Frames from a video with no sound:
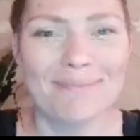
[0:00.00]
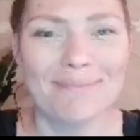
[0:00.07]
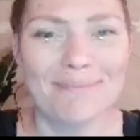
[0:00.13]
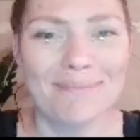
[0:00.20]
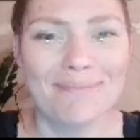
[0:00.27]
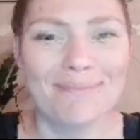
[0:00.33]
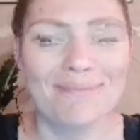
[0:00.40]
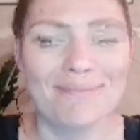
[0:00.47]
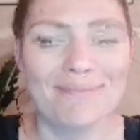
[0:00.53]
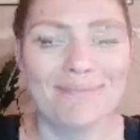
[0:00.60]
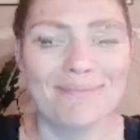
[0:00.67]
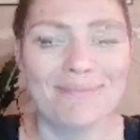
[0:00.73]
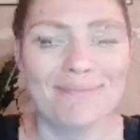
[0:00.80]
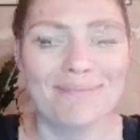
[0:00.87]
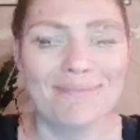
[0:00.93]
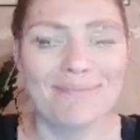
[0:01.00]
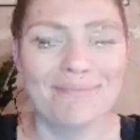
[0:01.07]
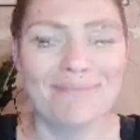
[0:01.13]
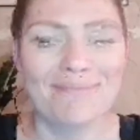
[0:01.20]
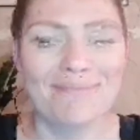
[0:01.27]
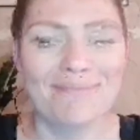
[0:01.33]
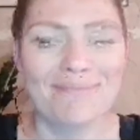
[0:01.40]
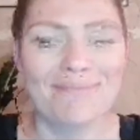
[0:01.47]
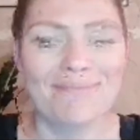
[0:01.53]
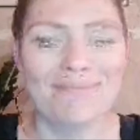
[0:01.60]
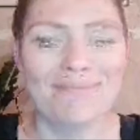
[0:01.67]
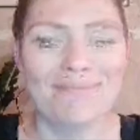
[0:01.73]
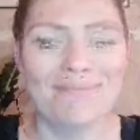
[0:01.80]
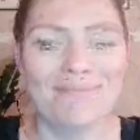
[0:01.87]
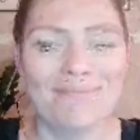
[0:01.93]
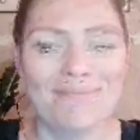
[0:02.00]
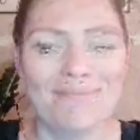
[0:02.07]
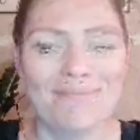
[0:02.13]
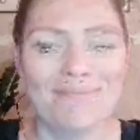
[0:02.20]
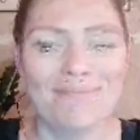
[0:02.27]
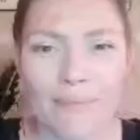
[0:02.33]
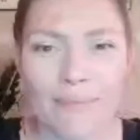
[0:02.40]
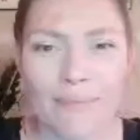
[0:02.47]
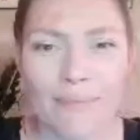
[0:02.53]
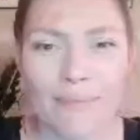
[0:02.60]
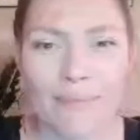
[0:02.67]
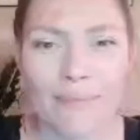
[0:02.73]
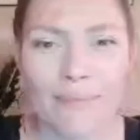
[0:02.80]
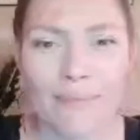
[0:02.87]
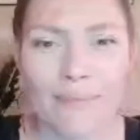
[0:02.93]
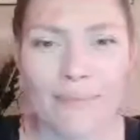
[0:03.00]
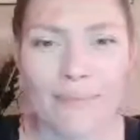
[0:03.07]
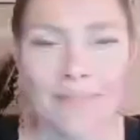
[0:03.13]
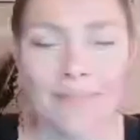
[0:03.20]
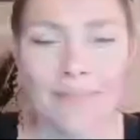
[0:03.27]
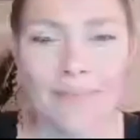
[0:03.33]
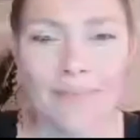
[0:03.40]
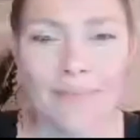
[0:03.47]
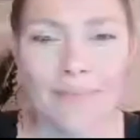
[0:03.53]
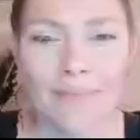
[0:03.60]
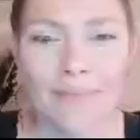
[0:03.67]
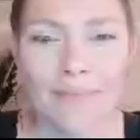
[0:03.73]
(silent)